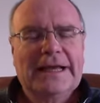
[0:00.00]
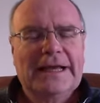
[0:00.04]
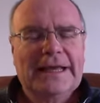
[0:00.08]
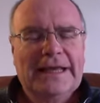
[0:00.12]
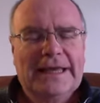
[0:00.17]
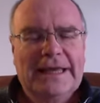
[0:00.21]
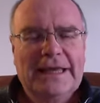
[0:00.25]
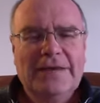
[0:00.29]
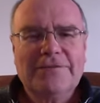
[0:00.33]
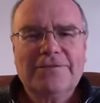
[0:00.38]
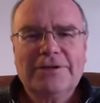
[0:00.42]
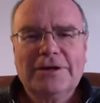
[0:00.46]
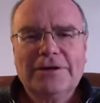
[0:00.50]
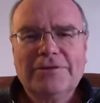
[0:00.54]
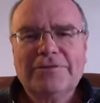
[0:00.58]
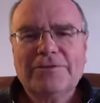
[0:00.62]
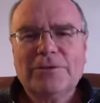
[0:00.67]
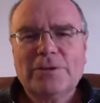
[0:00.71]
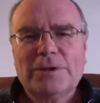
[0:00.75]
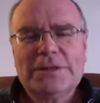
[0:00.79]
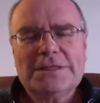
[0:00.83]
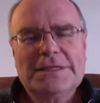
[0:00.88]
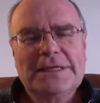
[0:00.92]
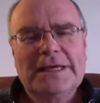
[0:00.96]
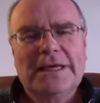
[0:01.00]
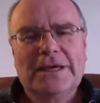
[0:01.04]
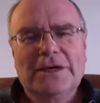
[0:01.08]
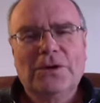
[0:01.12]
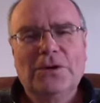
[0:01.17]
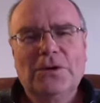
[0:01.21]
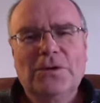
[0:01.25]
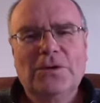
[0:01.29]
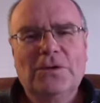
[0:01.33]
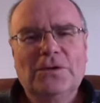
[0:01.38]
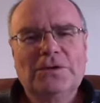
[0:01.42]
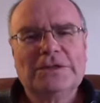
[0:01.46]
given a voice in
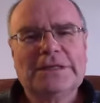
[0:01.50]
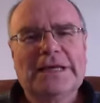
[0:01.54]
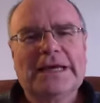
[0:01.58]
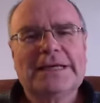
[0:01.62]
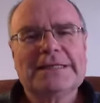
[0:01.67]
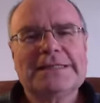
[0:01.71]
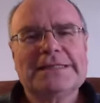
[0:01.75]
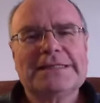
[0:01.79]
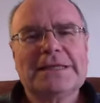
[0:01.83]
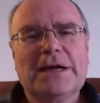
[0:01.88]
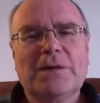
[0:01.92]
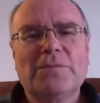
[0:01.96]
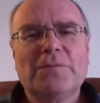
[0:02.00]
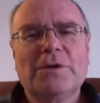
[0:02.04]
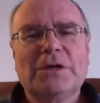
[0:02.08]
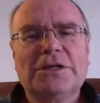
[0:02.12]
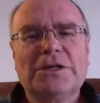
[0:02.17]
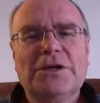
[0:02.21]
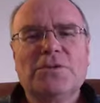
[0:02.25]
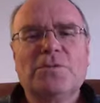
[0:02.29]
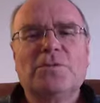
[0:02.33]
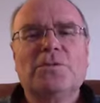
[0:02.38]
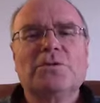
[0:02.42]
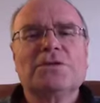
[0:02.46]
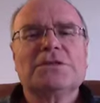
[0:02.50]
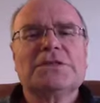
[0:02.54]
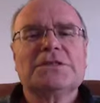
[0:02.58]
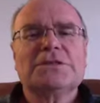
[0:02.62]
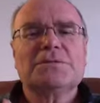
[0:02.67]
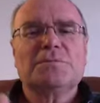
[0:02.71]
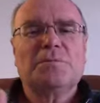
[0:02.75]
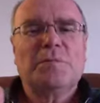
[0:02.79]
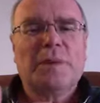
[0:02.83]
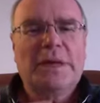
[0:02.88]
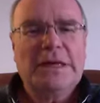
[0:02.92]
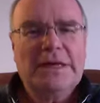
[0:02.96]
court has someone who will
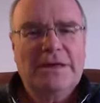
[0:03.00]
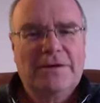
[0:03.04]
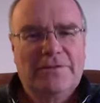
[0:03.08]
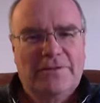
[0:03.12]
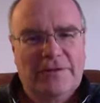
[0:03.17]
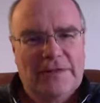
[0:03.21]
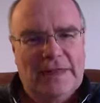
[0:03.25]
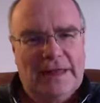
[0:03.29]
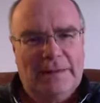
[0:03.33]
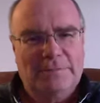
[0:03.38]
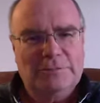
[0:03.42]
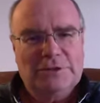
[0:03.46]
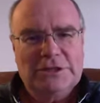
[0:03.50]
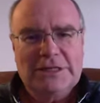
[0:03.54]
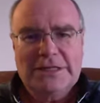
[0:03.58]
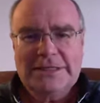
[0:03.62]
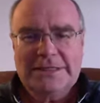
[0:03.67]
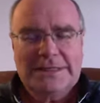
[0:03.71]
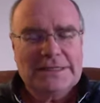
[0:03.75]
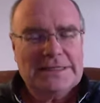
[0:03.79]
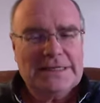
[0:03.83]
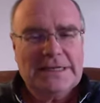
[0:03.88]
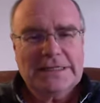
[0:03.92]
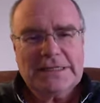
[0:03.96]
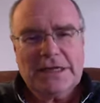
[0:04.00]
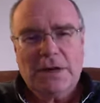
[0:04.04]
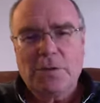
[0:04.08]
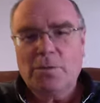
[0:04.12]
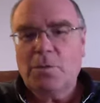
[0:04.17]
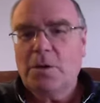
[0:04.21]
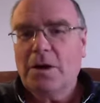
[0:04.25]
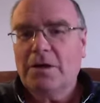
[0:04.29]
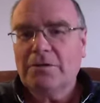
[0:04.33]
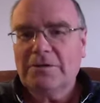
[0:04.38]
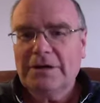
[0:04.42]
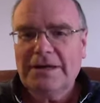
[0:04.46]
speak for them. Jesus says, I
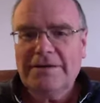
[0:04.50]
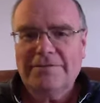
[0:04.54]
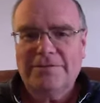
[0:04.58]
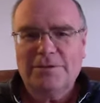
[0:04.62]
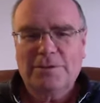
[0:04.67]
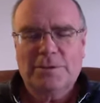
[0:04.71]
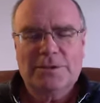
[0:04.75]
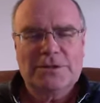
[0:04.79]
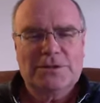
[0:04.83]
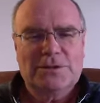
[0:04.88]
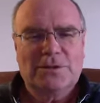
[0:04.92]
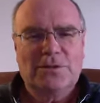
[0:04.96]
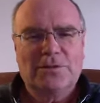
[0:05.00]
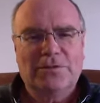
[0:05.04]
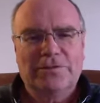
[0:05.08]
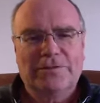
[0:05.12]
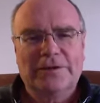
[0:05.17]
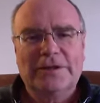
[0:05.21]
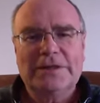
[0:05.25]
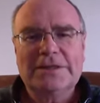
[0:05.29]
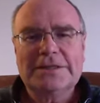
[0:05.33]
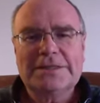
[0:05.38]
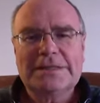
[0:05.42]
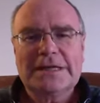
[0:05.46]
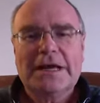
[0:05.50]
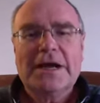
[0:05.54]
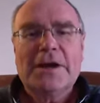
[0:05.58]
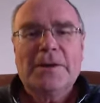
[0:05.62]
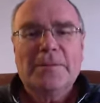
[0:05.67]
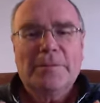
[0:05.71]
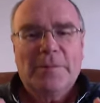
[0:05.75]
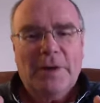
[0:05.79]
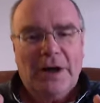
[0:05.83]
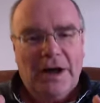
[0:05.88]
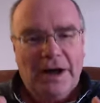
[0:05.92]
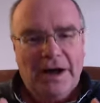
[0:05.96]
won't leave you as orphans,
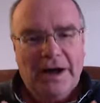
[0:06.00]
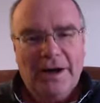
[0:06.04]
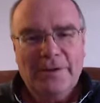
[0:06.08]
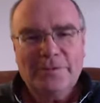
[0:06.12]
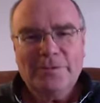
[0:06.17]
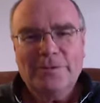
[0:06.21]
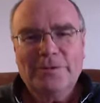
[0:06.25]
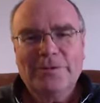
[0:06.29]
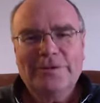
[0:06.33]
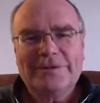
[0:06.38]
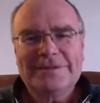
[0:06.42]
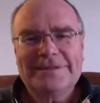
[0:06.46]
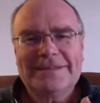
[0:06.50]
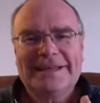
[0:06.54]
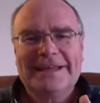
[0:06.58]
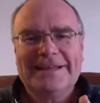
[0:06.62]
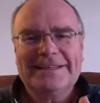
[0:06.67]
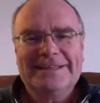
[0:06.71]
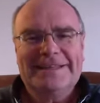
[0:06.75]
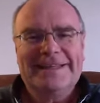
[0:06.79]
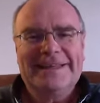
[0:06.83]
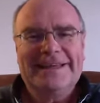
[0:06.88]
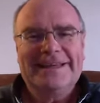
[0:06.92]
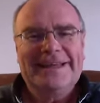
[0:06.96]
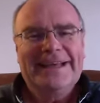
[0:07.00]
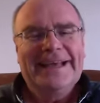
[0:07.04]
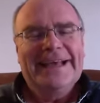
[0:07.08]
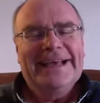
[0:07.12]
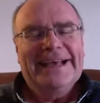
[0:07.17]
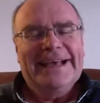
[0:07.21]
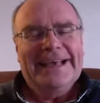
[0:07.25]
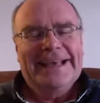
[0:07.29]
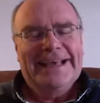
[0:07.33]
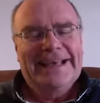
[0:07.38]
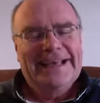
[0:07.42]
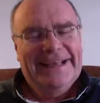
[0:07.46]
but I will send the
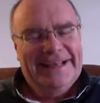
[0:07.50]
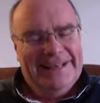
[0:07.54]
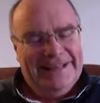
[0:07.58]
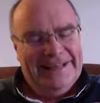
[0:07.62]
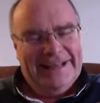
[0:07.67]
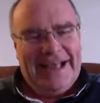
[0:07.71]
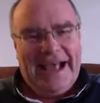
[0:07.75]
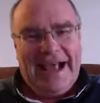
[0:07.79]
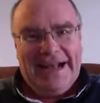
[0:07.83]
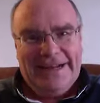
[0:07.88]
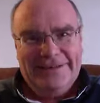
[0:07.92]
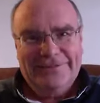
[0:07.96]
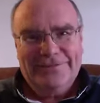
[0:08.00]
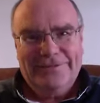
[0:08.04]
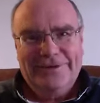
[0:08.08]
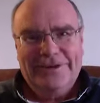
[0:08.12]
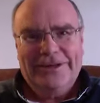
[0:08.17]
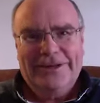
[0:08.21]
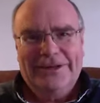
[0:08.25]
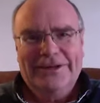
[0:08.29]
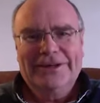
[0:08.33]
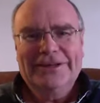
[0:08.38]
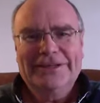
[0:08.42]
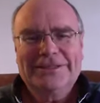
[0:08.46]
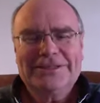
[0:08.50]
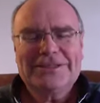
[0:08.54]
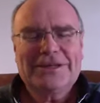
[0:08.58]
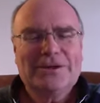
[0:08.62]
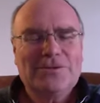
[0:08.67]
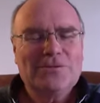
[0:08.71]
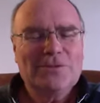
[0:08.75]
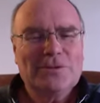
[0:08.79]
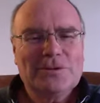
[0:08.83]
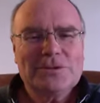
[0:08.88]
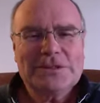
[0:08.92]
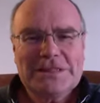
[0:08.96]
advocate
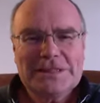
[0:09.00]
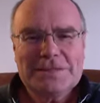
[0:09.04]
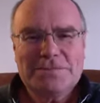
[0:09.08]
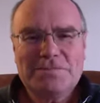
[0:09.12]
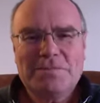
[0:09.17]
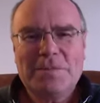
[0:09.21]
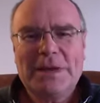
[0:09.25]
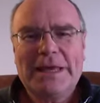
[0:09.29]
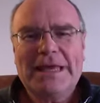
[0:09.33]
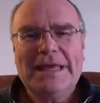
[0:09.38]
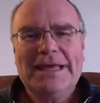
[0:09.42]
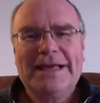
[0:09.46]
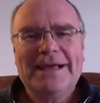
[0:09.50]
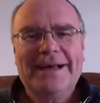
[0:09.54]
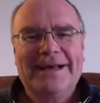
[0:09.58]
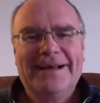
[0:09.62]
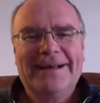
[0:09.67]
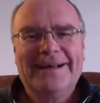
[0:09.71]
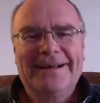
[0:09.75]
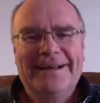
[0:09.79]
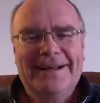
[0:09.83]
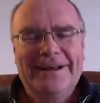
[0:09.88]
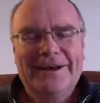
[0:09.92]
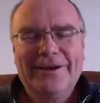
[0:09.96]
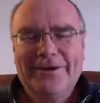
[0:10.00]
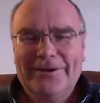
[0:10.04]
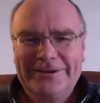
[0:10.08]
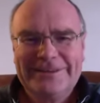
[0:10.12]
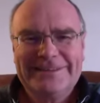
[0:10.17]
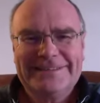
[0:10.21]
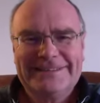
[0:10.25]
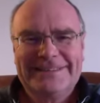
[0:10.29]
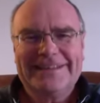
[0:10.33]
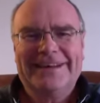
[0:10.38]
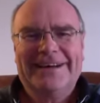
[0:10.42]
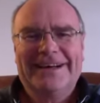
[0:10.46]
who will speak
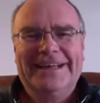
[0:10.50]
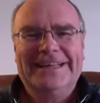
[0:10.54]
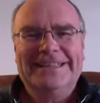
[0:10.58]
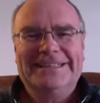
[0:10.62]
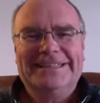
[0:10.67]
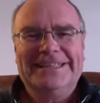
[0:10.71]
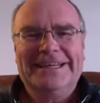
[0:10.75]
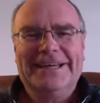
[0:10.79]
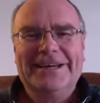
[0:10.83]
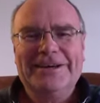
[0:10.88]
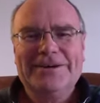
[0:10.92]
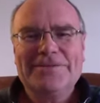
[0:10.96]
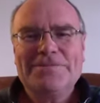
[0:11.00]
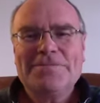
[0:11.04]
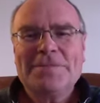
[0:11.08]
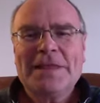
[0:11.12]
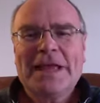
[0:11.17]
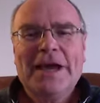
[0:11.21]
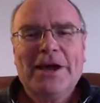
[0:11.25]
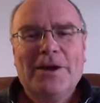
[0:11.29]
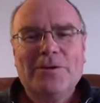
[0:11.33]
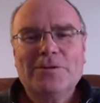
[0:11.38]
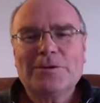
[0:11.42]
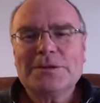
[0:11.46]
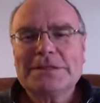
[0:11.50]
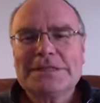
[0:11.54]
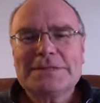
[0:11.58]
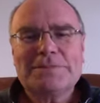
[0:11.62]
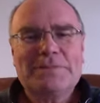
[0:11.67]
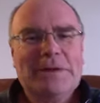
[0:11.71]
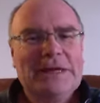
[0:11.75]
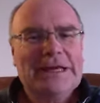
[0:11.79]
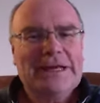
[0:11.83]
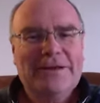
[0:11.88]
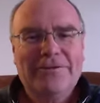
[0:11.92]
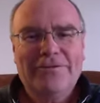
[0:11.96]
alongside you, who will
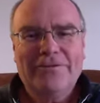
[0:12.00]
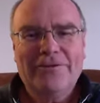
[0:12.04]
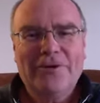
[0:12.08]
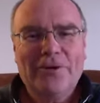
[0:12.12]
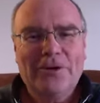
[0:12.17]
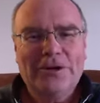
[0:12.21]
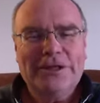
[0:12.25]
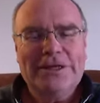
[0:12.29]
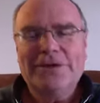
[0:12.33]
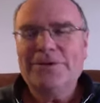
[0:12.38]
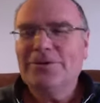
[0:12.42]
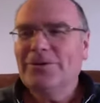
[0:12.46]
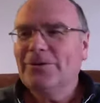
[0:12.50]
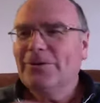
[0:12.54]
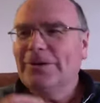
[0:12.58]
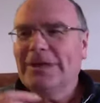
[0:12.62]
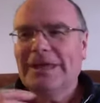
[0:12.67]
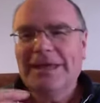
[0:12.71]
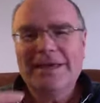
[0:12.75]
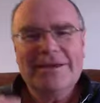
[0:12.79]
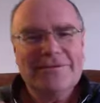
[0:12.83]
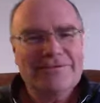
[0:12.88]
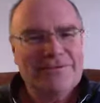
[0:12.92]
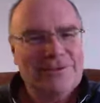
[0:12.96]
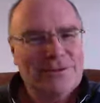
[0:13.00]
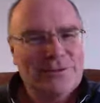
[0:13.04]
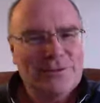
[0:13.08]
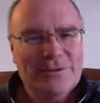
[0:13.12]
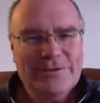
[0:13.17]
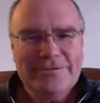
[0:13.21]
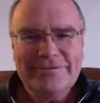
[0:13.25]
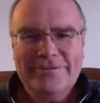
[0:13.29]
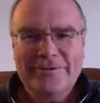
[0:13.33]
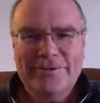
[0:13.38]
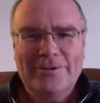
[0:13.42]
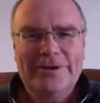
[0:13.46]
speak for you, who'll give you
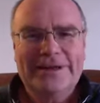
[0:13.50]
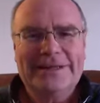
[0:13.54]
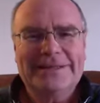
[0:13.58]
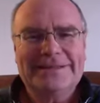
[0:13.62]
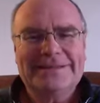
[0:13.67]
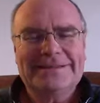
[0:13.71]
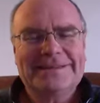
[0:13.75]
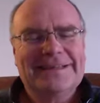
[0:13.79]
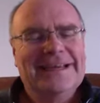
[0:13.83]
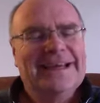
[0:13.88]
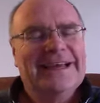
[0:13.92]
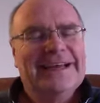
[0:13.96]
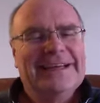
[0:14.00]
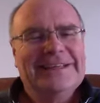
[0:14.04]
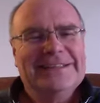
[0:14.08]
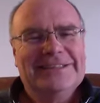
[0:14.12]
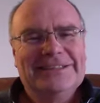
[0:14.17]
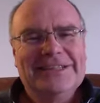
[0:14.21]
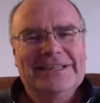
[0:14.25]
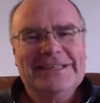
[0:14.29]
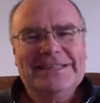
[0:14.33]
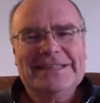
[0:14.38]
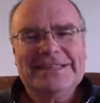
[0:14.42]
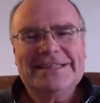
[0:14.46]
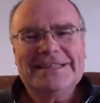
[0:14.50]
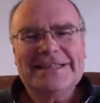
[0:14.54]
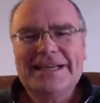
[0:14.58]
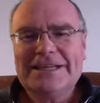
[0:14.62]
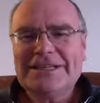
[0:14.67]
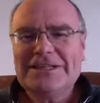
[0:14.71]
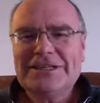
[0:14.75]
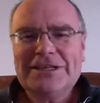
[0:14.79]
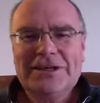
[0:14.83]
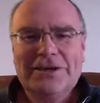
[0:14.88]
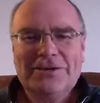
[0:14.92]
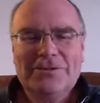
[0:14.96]
a voice. Jesus
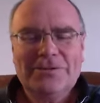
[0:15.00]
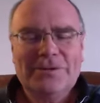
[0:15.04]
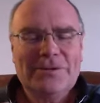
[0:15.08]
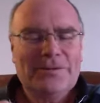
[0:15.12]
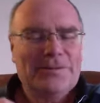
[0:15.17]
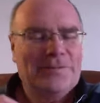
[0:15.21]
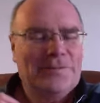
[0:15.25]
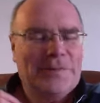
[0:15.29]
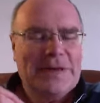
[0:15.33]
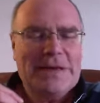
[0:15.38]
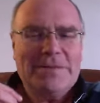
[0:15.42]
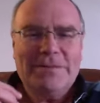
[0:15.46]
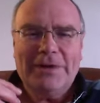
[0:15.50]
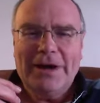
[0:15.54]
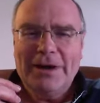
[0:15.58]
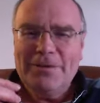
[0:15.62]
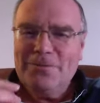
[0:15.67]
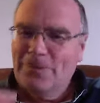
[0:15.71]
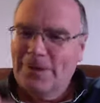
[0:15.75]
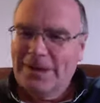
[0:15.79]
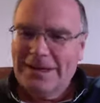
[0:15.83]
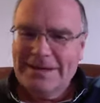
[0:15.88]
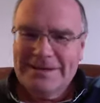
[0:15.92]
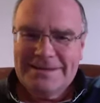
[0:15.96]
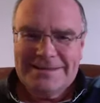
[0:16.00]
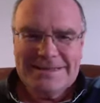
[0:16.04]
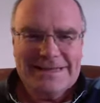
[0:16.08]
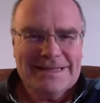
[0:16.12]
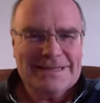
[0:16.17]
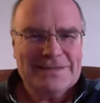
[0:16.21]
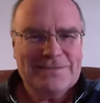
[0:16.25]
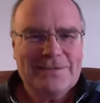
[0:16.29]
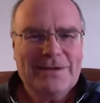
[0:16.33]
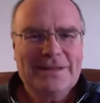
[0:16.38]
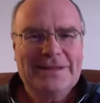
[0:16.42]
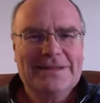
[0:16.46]
says, you will be my
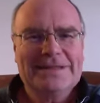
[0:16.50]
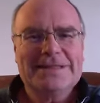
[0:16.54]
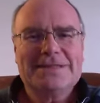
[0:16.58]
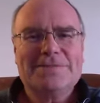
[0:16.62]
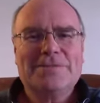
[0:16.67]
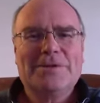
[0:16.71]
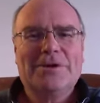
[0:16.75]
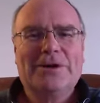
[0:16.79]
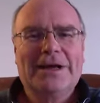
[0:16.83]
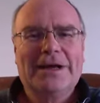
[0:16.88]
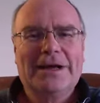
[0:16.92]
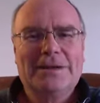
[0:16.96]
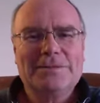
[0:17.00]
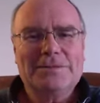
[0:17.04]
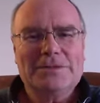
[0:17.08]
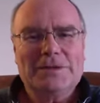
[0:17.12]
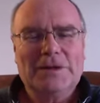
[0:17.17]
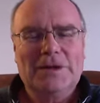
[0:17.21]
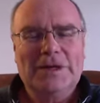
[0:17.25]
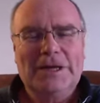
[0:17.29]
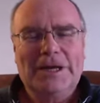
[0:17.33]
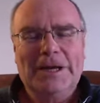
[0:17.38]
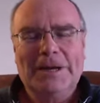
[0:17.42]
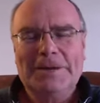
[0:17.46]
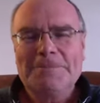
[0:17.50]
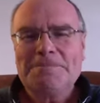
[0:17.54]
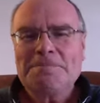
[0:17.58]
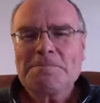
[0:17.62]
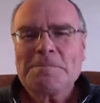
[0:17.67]
witnesses when the Spirit comes on you.